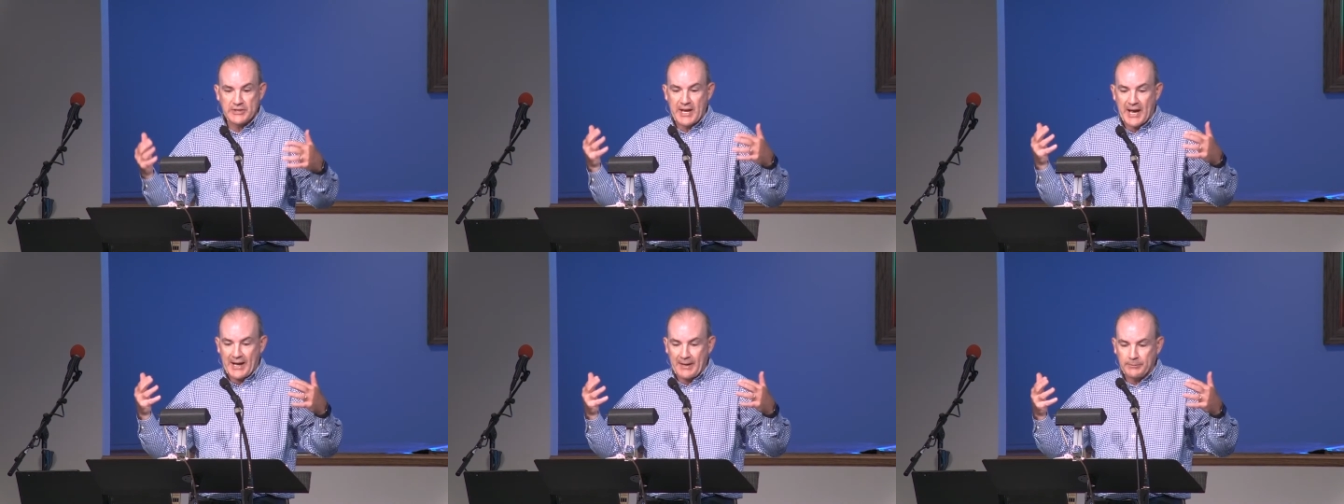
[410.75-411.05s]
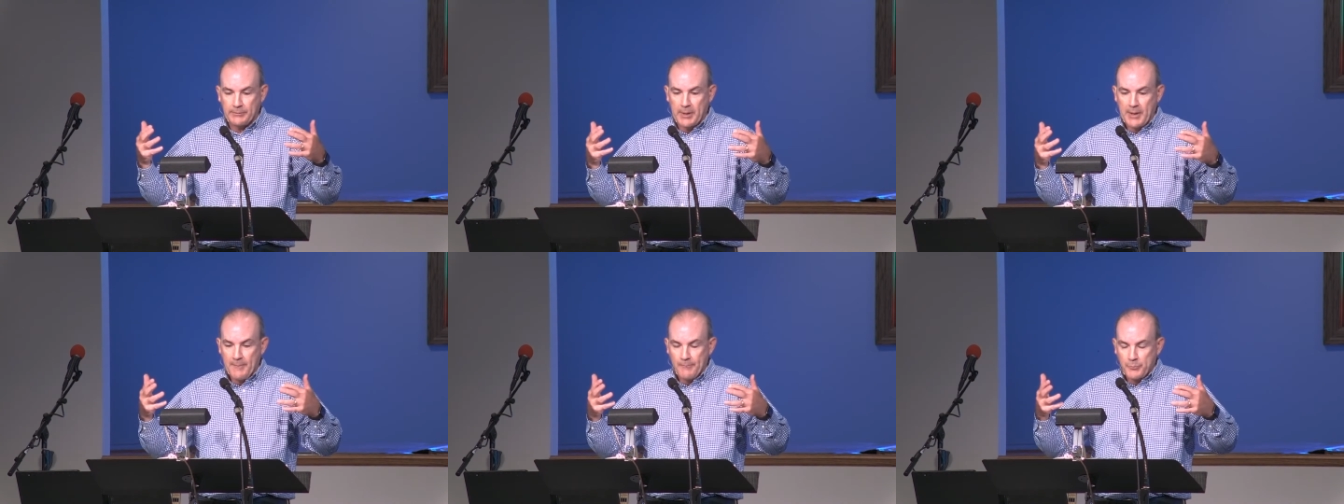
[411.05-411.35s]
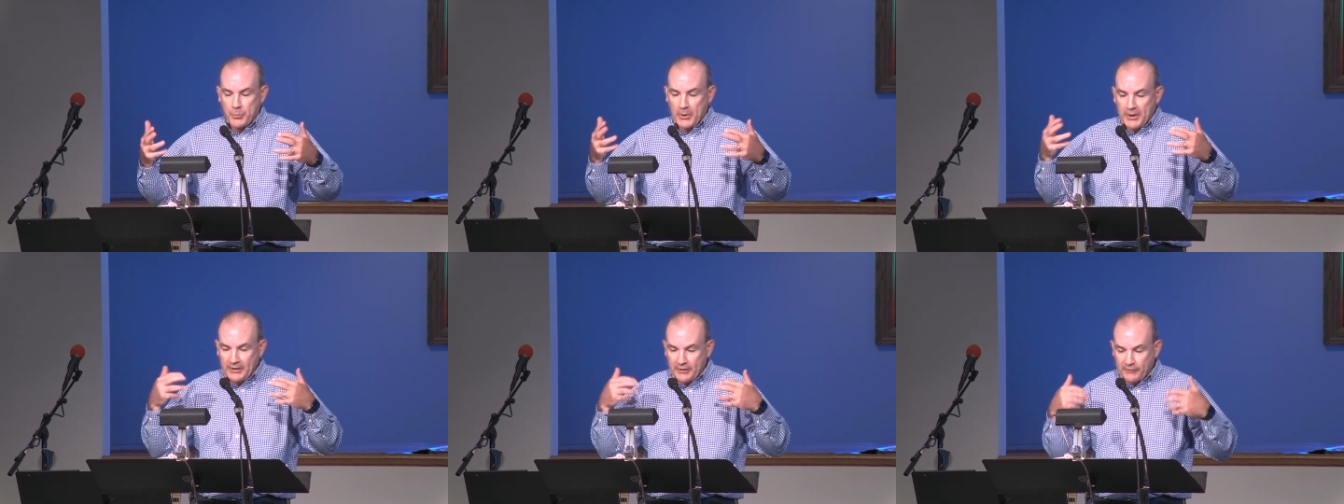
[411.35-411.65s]
God
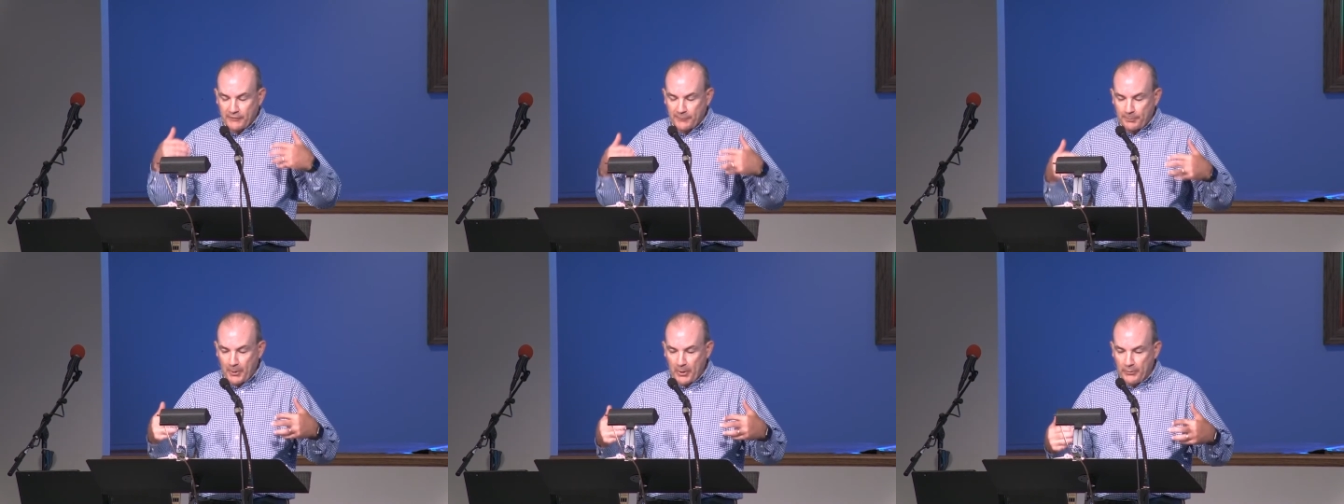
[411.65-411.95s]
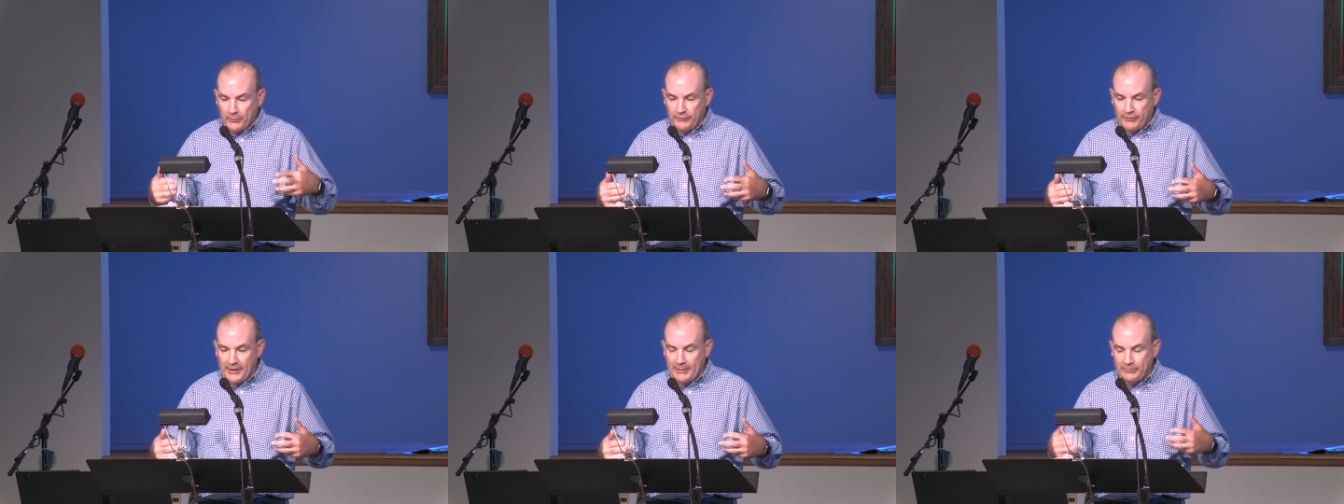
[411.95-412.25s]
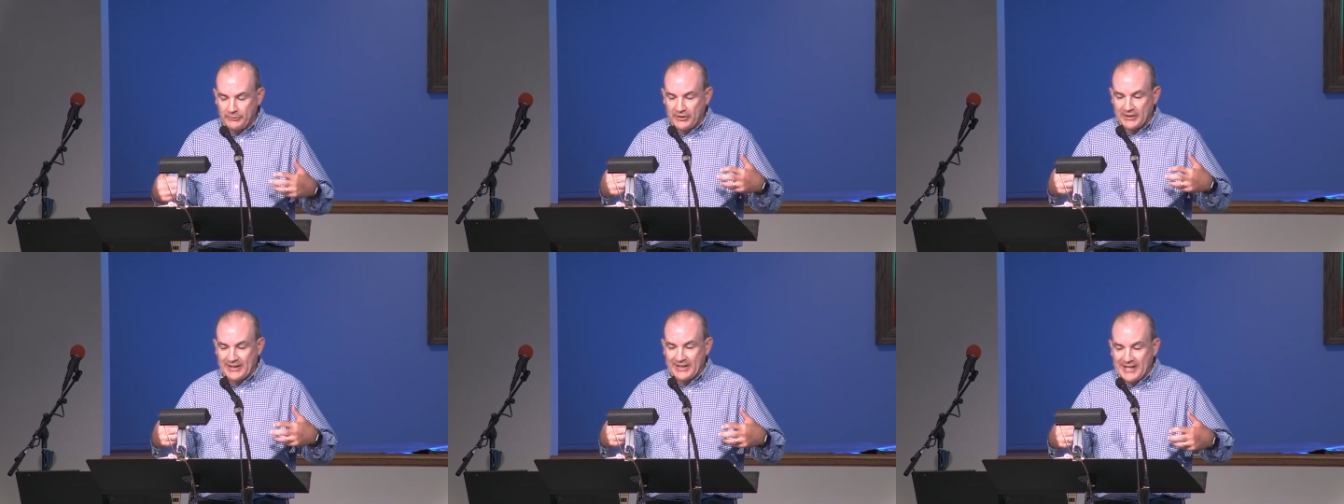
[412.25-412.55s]
predisposed them
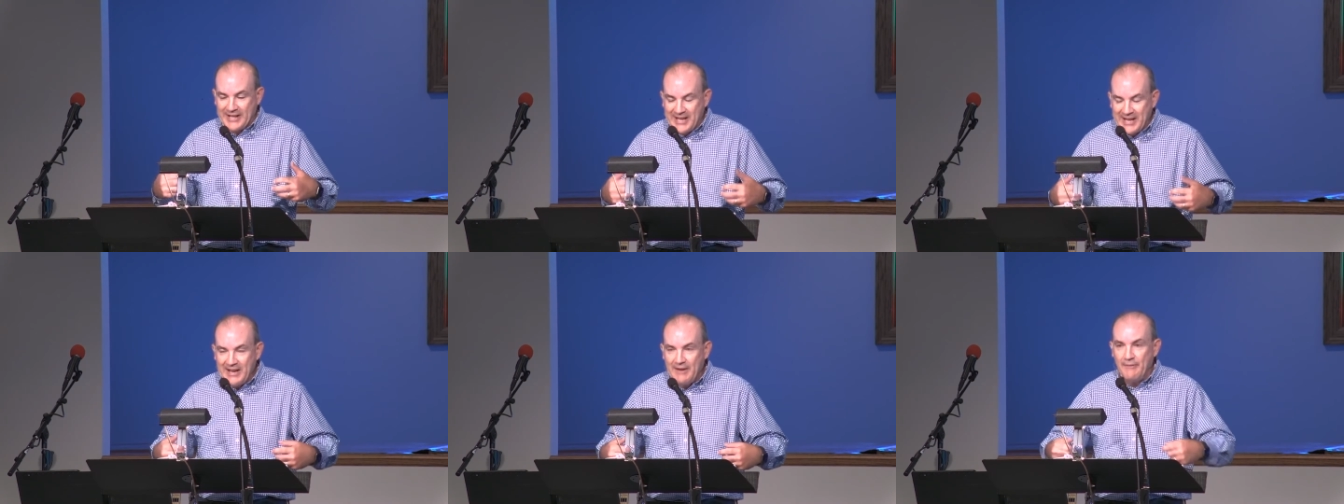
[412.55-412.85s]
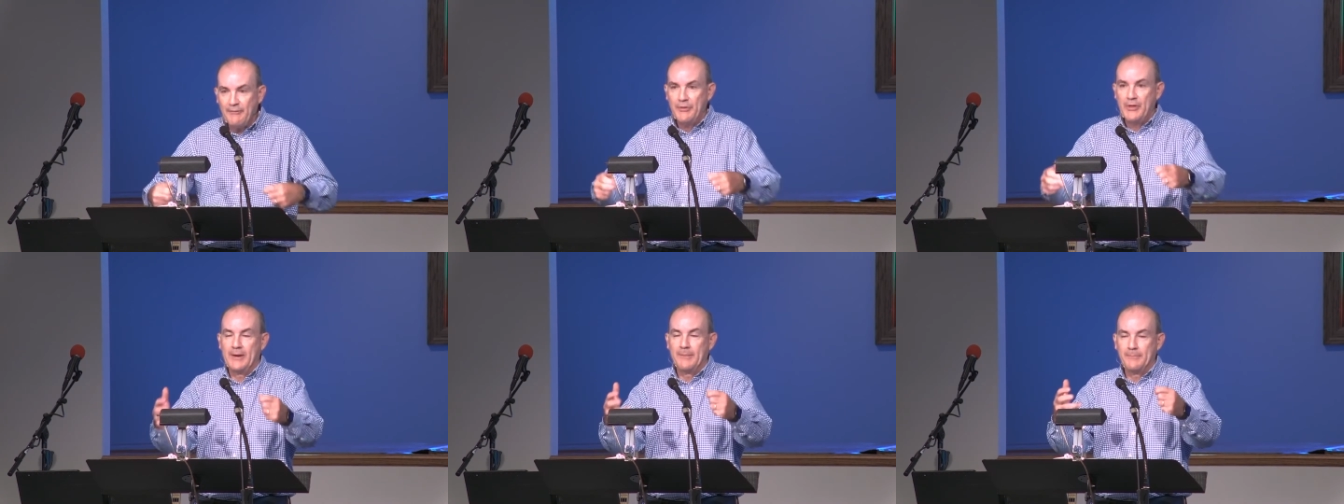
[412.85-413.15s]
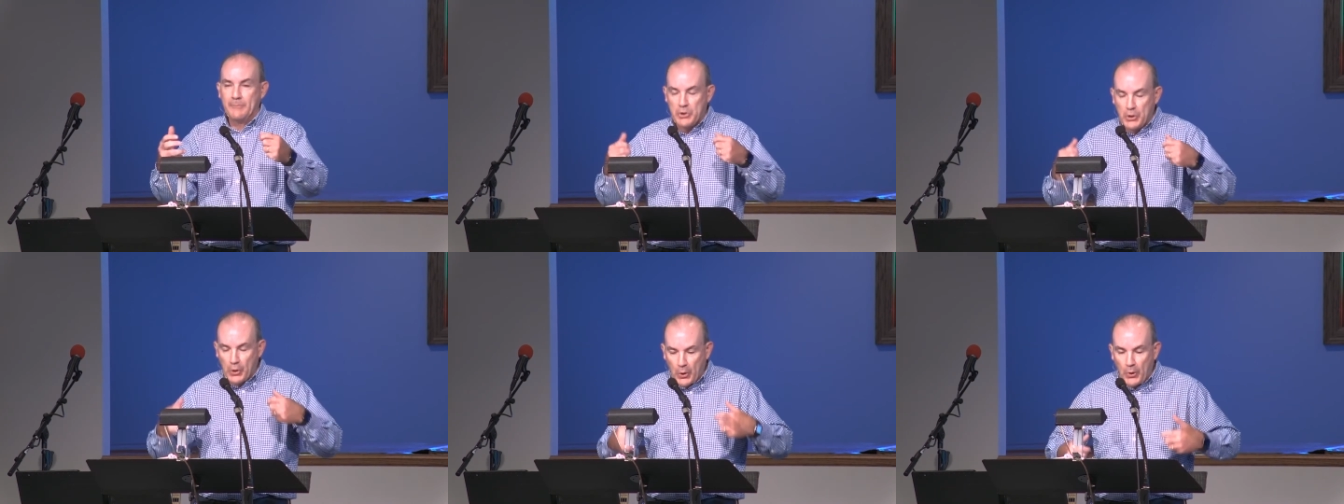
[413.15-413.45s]
to give
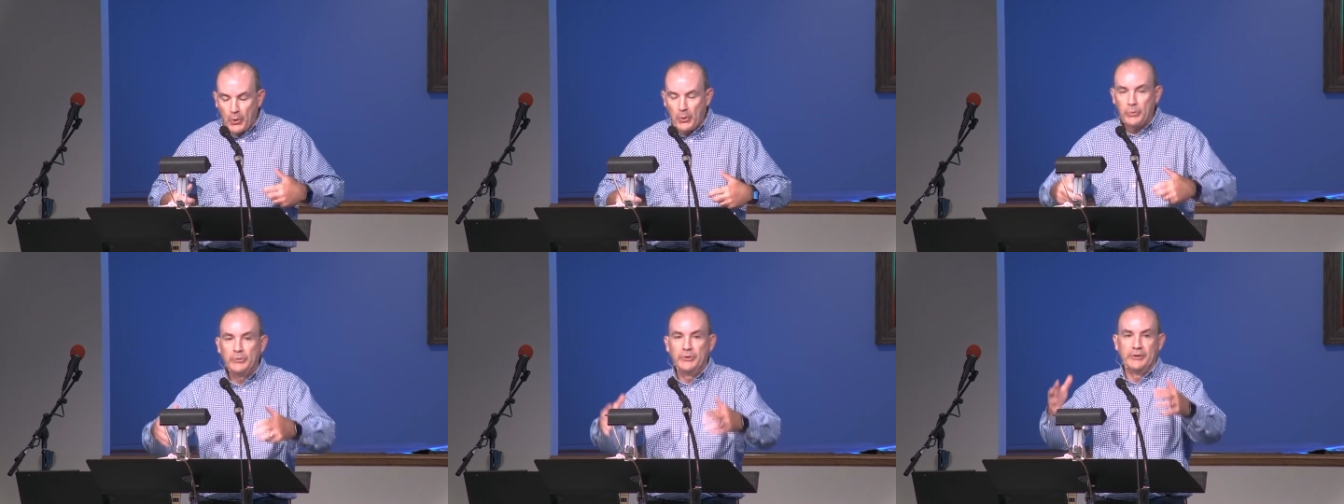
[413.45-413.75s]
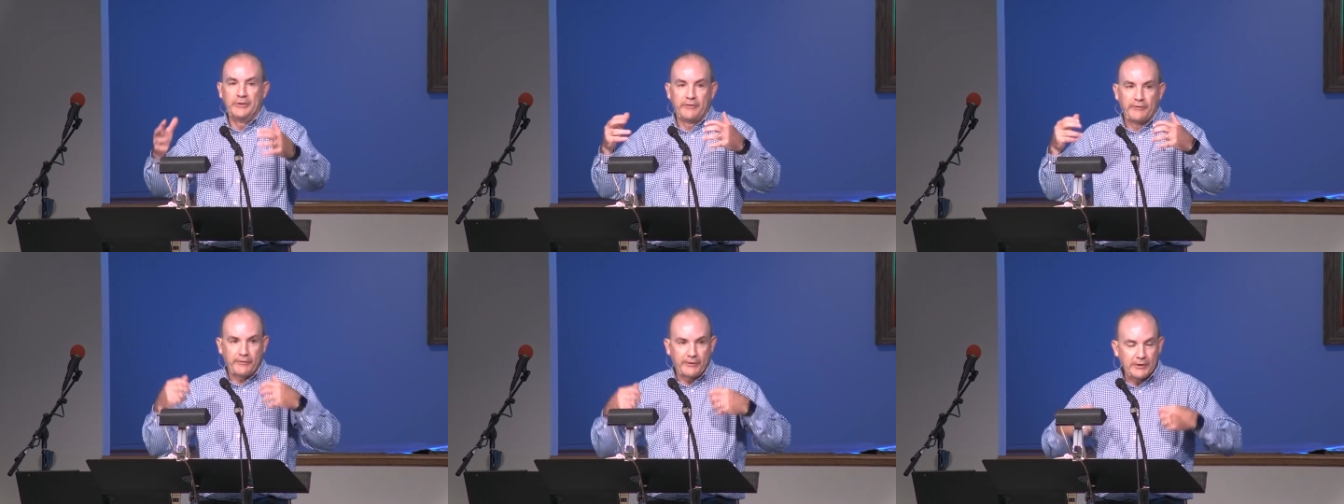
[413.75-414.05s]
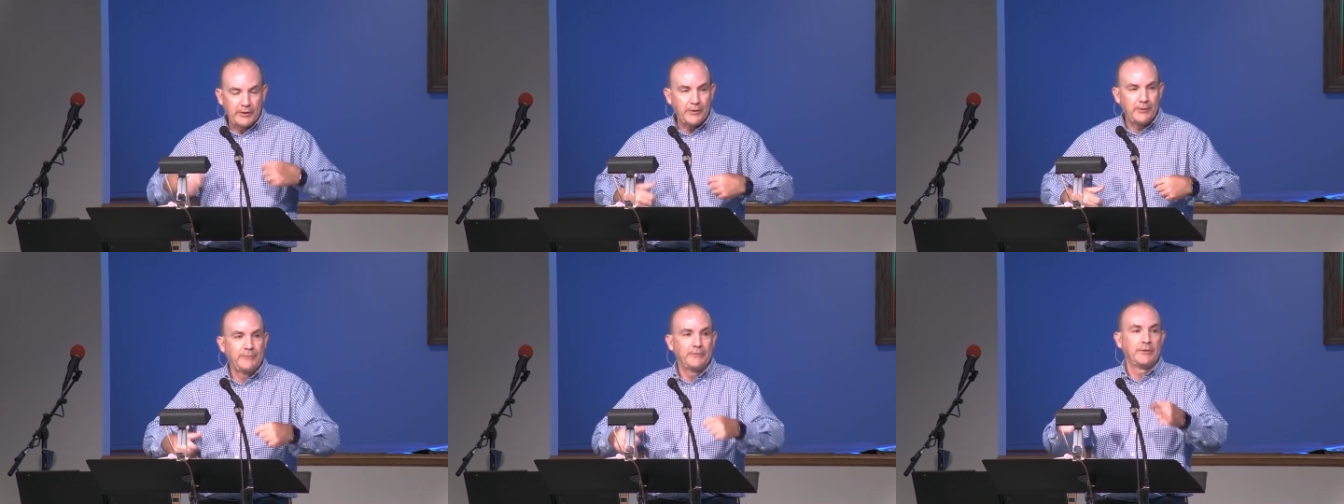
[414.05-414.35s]
them gold and
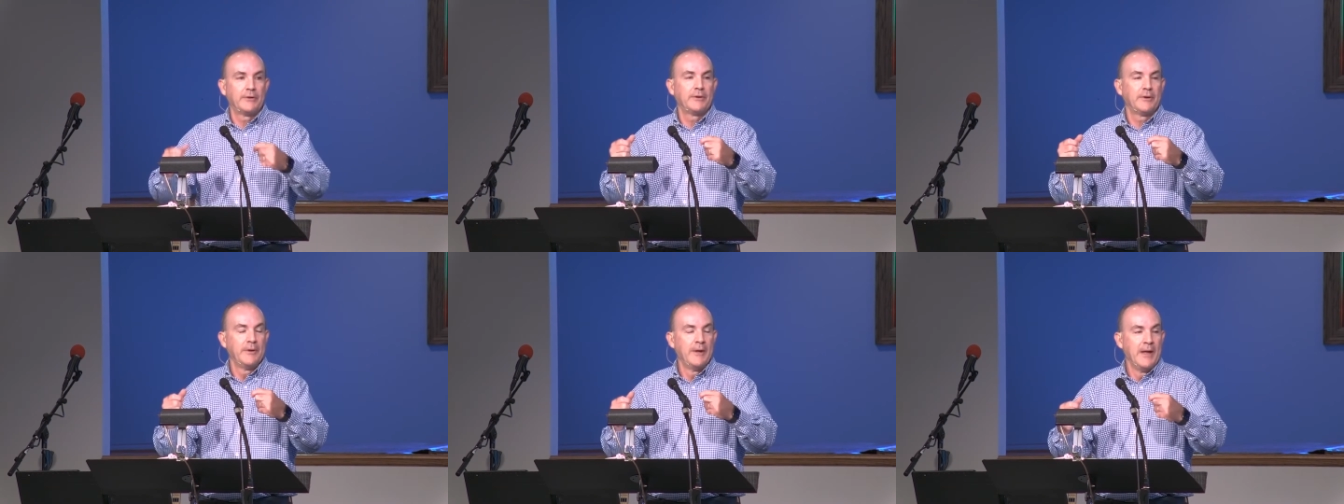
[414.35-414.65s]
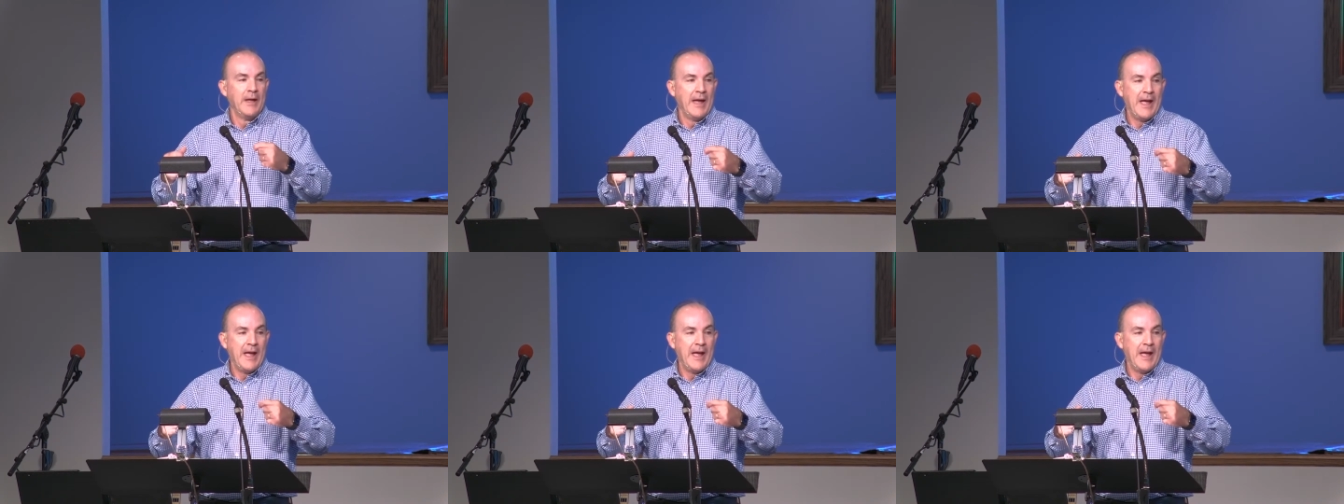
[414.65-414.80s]
silver